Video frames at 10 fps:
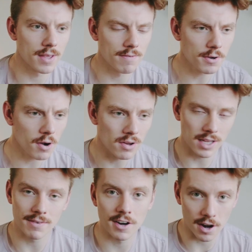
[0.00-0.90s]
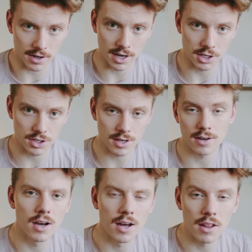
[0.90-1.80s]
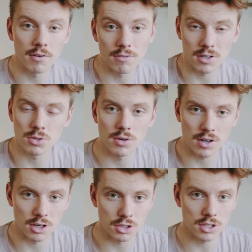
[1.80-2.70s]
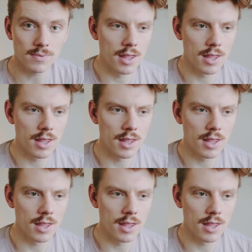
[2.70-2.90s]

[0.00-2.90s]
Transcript: if you go and live in another country, another first world country,